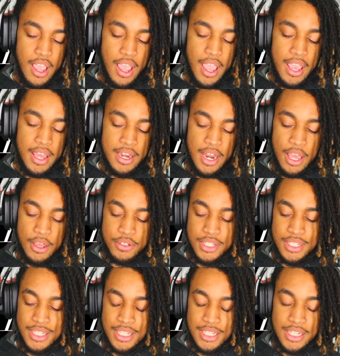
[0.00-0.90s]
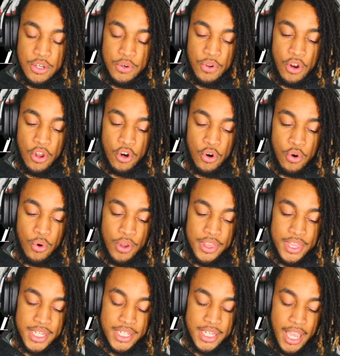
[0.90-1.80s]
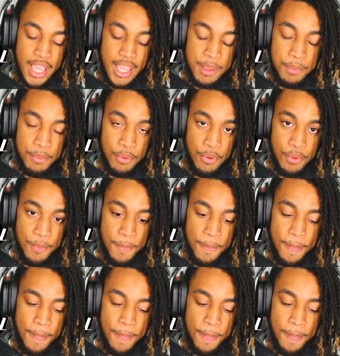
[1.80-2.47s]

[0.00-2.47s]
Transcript: And now, since it's no longer on the table,